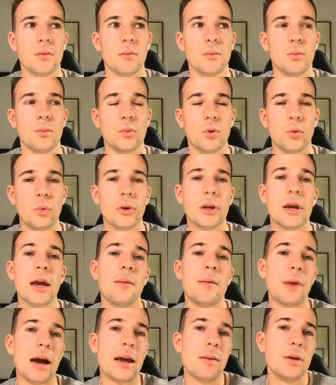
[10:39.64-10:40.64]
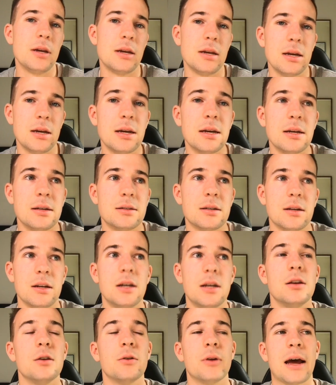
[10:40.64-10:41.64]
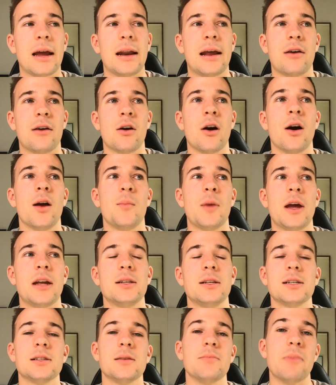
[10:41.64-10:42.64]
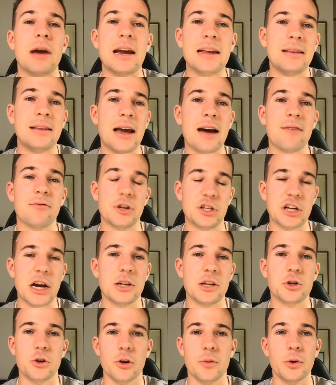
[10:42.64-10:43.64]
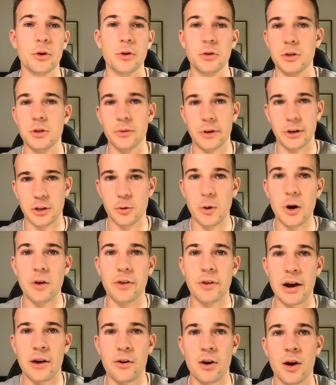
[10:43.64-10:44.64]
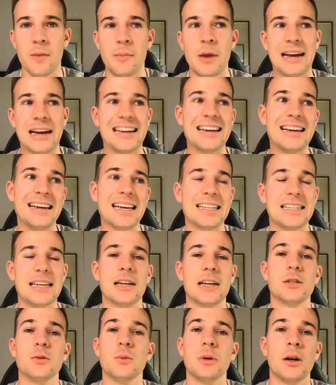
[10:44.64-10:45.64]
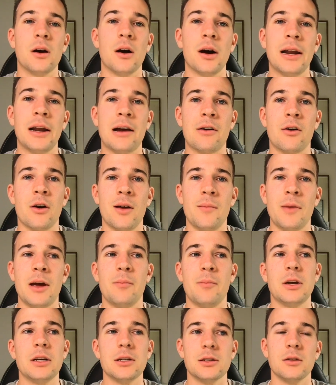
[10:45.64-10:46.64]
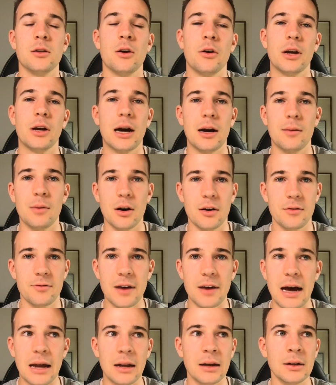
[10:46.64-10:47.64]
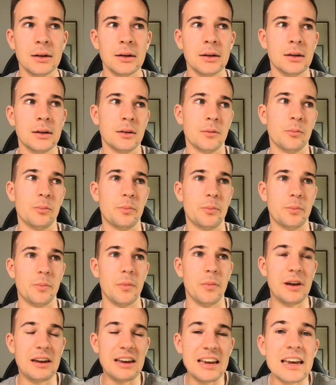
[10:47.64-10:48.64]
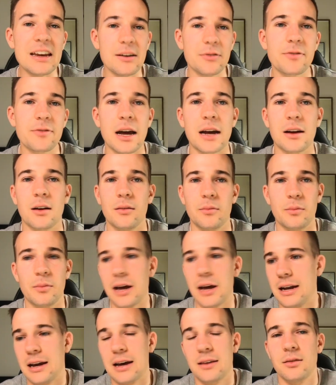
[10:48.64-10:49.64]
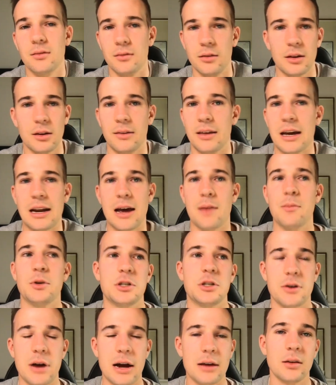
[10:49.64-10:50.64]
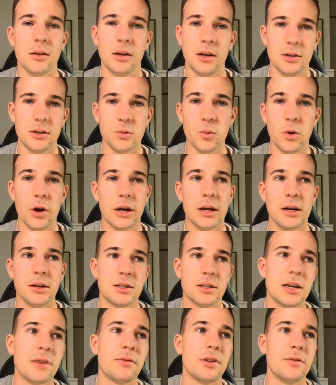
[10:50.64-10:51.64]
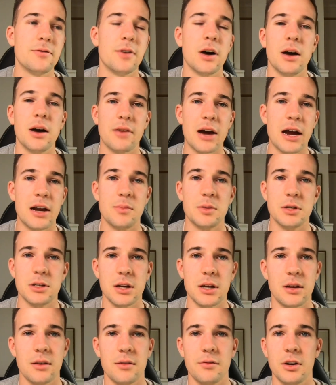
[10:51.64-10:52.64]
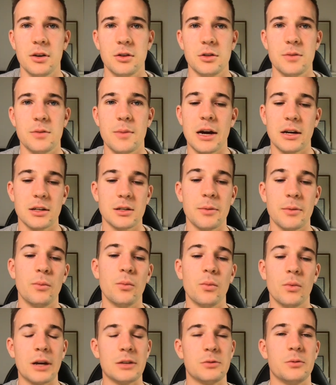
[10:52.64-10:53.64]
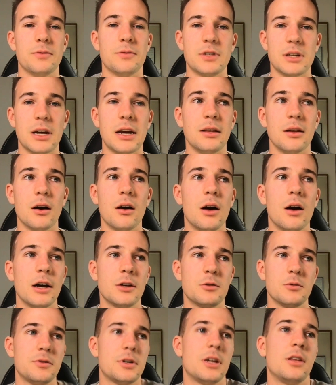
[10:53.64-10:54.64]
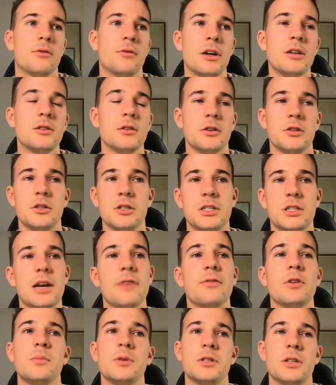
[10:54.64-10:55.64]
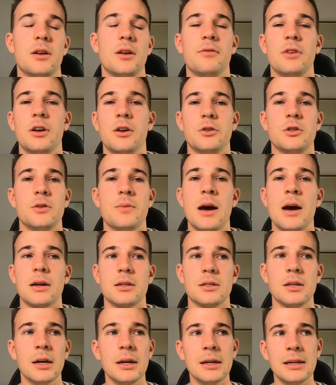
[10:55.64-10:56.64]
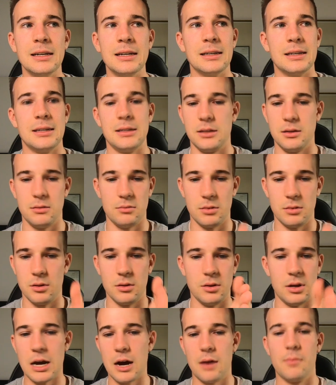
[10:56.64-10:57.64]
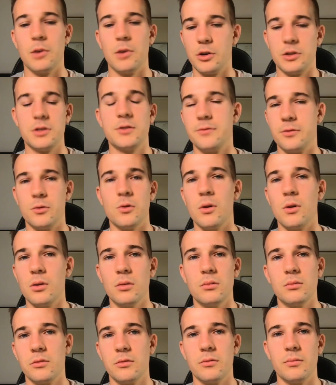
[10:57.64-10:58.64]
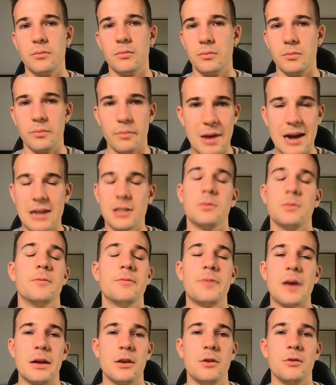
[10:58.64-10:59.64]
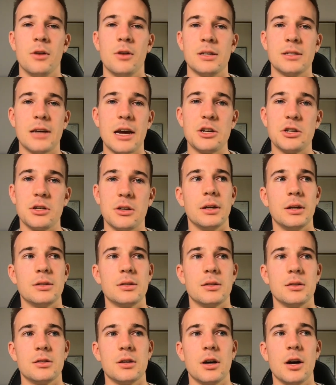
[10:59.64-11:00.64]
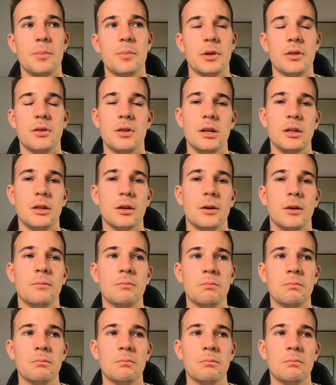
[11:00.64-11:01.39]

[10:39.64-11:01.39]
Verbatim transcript: well, yeah, maybe he is, and he can do an eight hour Ironman. Doesn't mean the average age grouper who's doing a 12 hour Ironman can get down to a nine hour Ironman because of low carb, high fat. If that that that amateur athlete is working at 75, 80% of their VO2 max. I mean, as we've seen, the highest we've seen in the research is 70% of VO2 max is the, the utmost for maximum fat utilization. It's the type of thing that